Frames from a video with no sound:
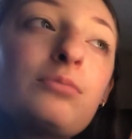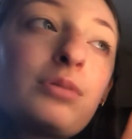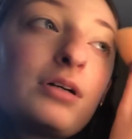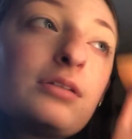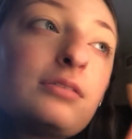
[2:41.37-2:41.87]

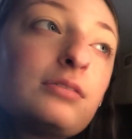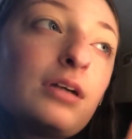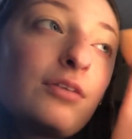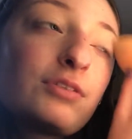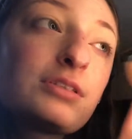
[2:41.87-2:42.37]
But
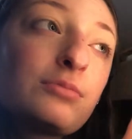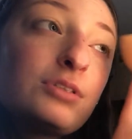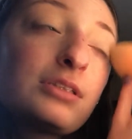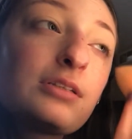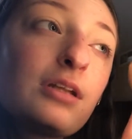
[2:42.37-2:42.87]
yeah, for some
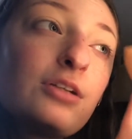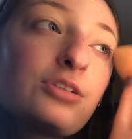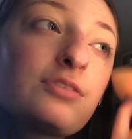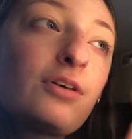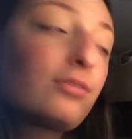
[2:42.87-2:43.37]
reason, I
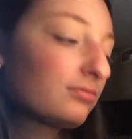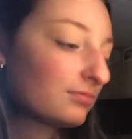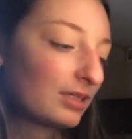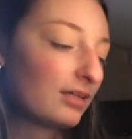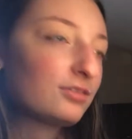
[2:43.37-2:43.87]
just felt
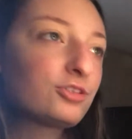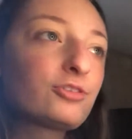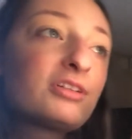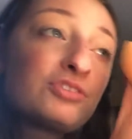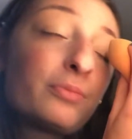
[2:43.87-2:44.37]
kind of
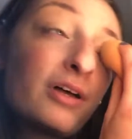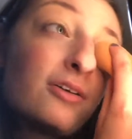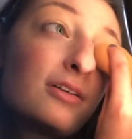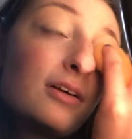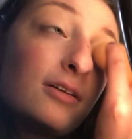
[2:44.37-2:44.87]
strange about
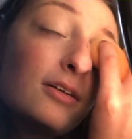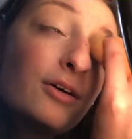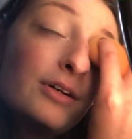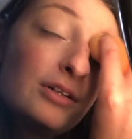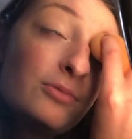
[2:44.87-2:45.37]
it. I don't
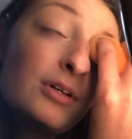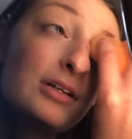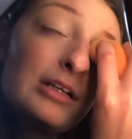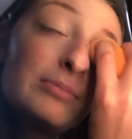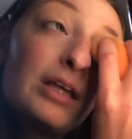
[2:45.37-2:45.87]
know, I didn't want to
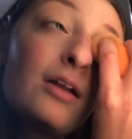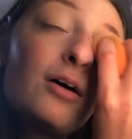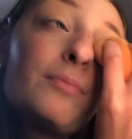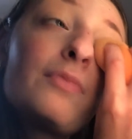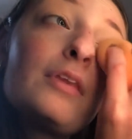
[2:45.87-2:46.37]
keep that
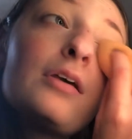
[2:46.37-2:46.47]
up.